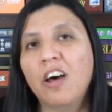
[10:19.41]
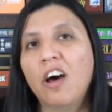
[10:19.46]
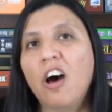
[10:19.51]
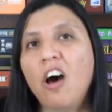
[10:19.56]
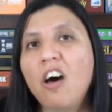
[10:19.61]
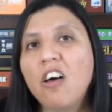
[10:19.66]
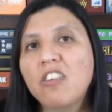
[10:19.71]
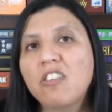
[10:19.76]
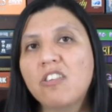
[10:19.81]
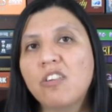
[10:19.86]

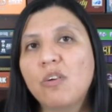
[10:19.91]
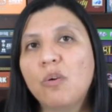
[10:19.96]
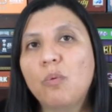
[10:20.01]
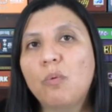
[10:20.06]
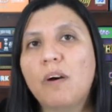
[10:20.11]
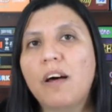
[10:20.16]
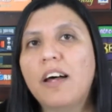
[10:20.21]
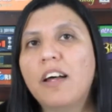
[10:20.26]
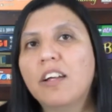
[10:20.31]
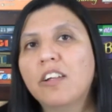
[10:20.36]
also
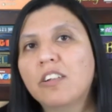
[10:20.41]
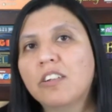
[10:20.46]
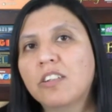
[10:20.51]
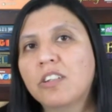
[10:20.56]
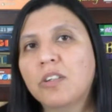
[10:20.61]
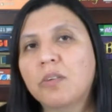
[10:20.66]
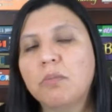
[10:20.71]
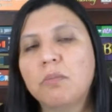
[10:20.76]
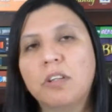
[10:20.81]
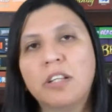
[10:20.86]
while
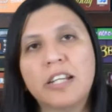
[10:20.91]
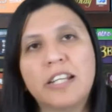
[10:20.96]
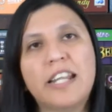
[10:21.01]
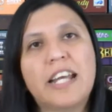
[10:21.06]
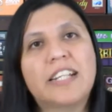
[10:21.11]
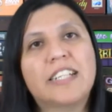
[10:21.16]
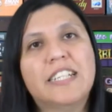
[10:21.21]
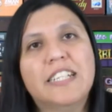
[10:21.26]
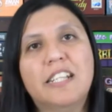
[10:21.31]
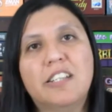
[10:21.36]

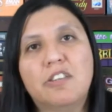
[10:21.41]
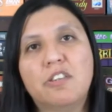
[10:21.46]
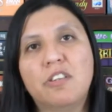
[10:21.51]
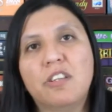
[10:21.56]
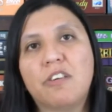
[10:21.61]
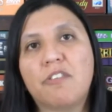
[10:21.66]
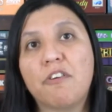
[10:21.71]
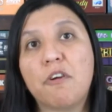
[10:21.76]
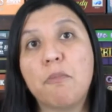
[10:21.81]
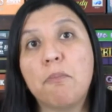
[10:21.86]
connecting it to
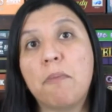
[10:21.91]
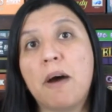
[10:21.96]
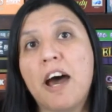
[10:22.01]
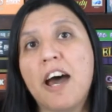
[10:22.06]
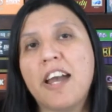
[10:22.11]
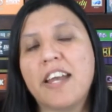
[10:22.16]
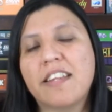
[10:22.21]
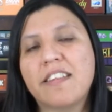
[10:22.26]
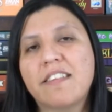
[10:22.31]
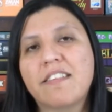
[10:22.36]
different
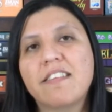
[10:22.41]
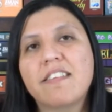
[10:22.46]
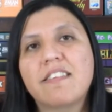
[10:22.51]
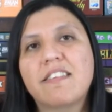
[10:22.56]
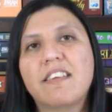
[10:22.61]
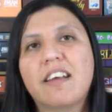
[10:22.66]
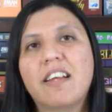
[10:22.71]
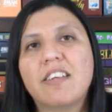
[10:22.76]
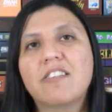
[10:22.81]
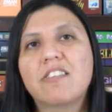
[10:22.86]
mines and
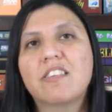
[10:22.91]
such.